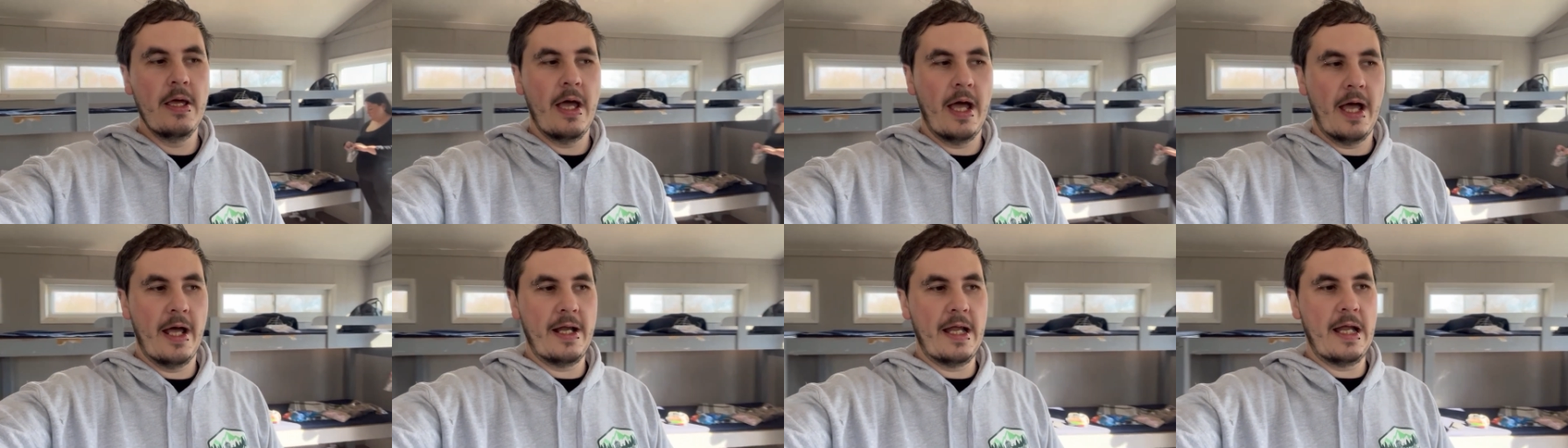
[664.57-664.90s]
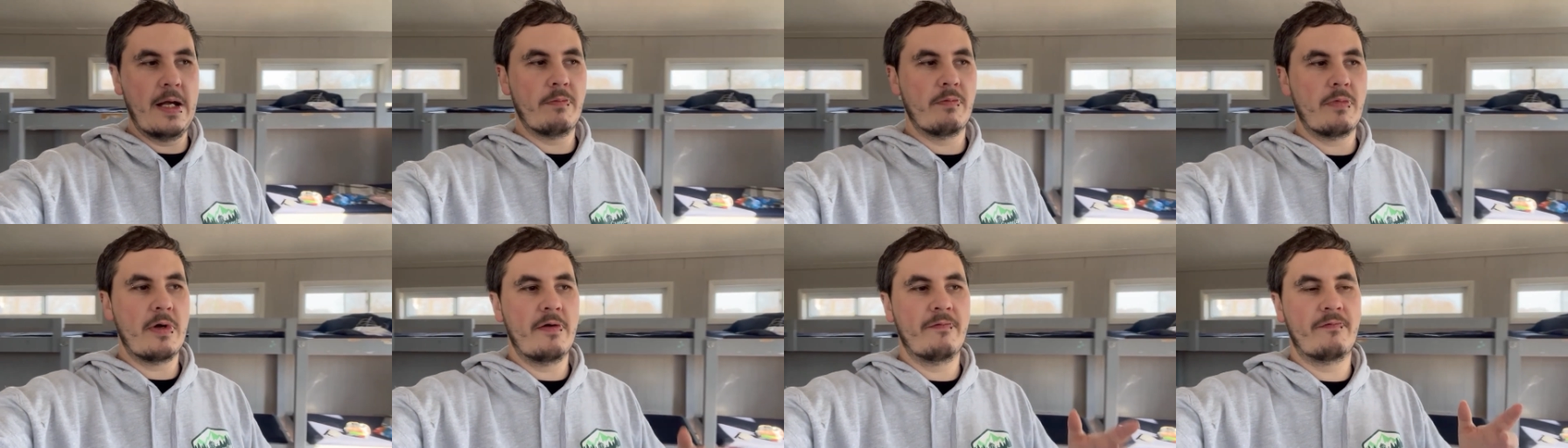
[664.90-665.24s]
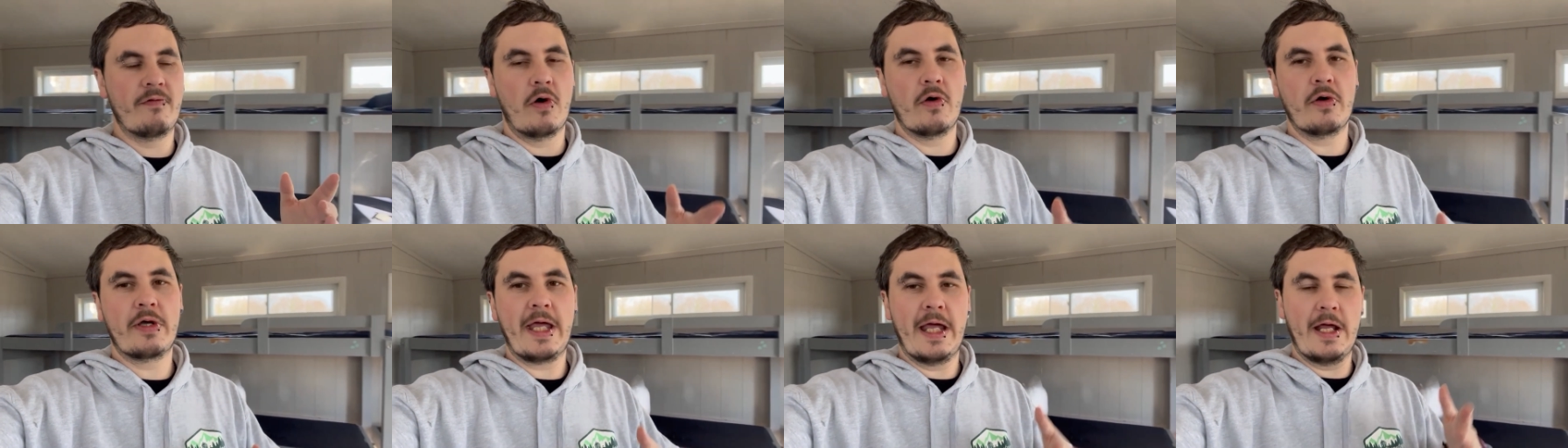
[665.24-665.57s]
And then we'll
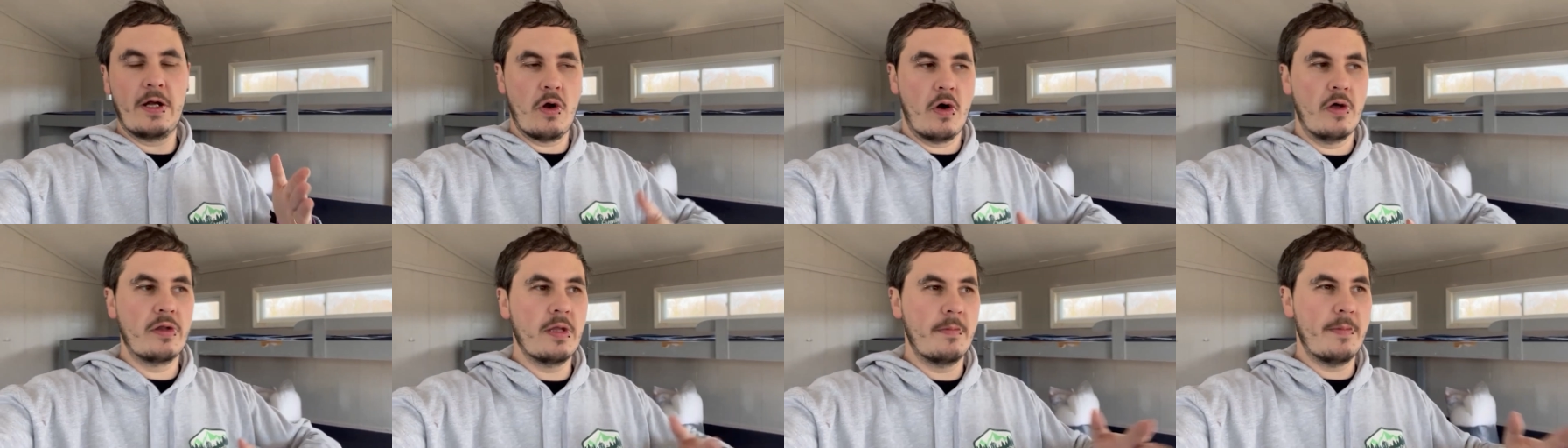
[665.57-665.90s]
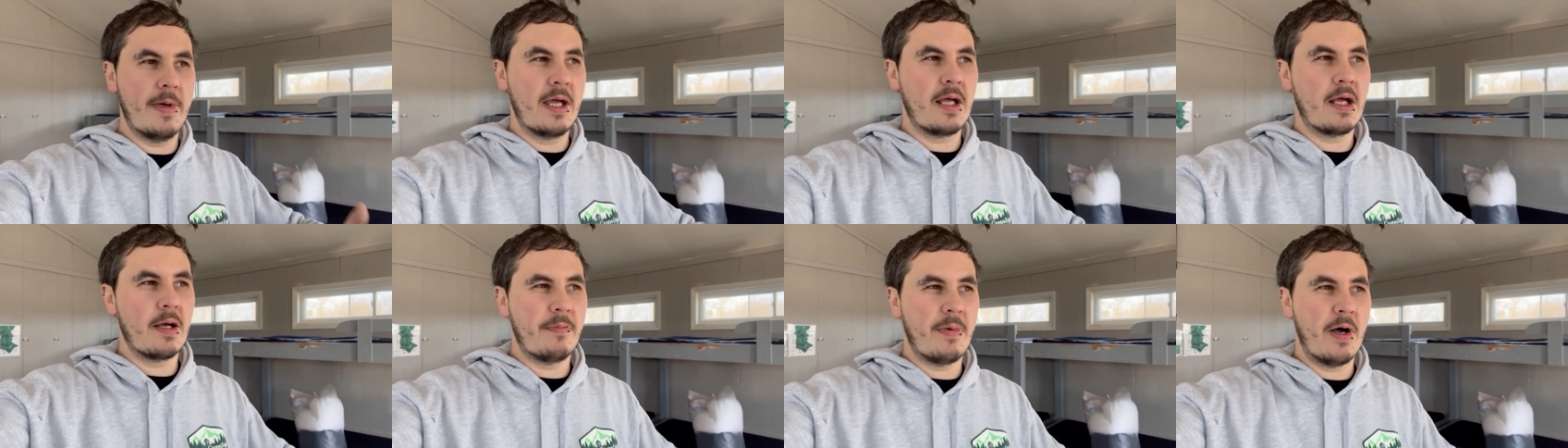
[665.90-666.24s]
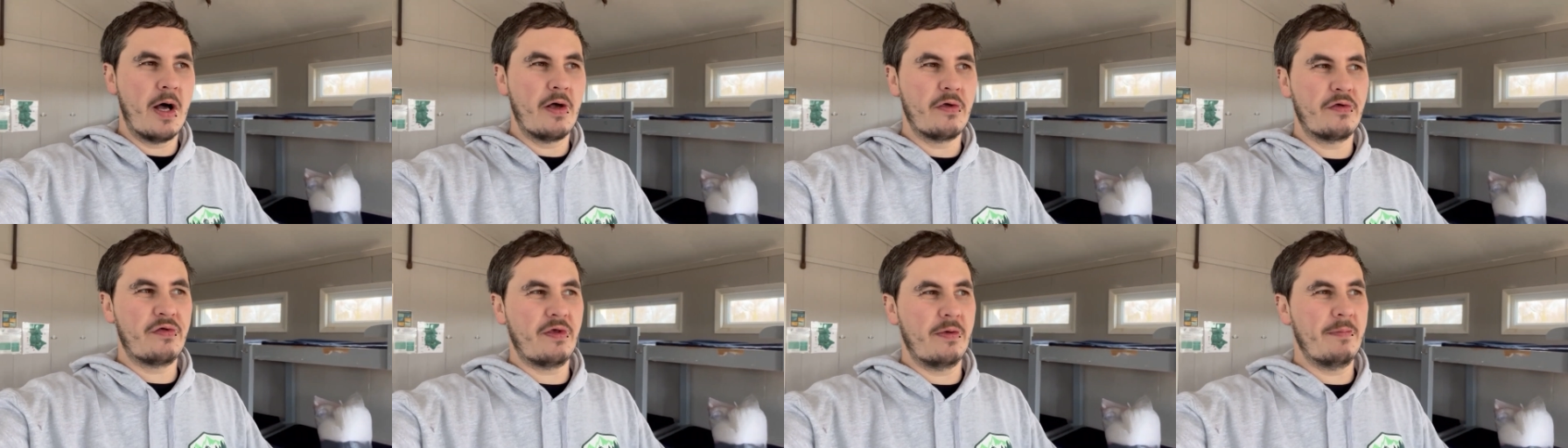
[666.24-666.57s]
vlog getting on the mega
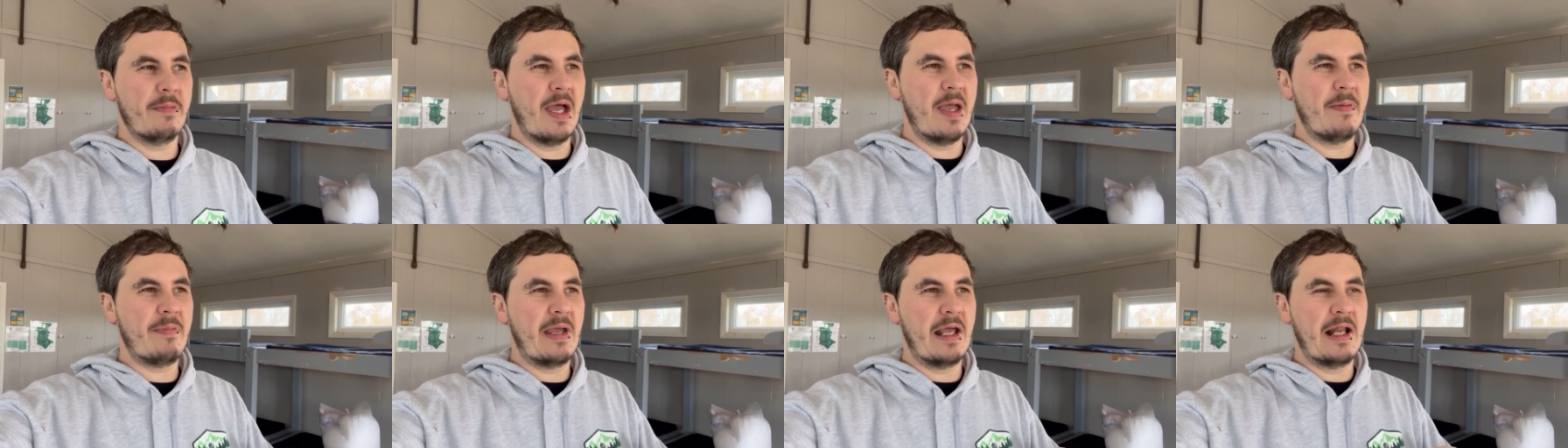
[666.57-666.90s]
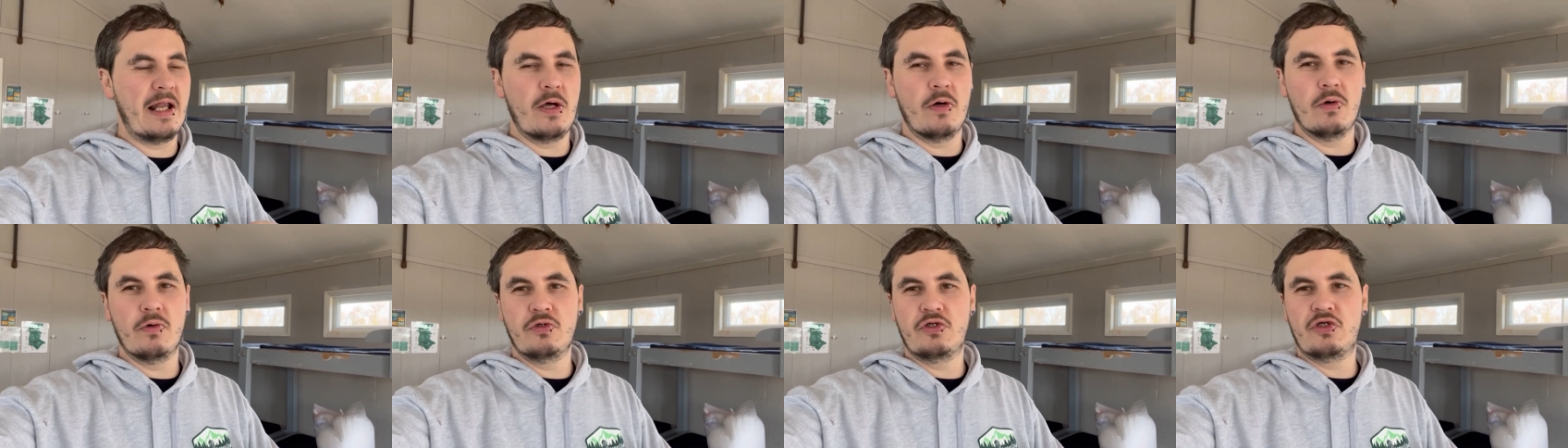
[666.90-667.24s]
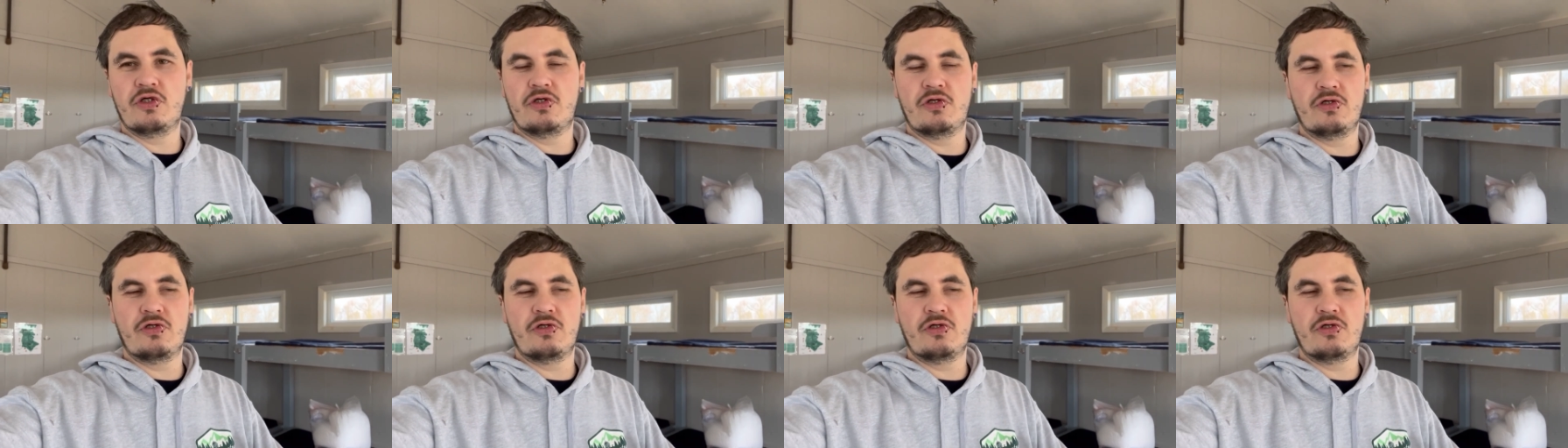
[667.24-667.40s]
bus and maybe a little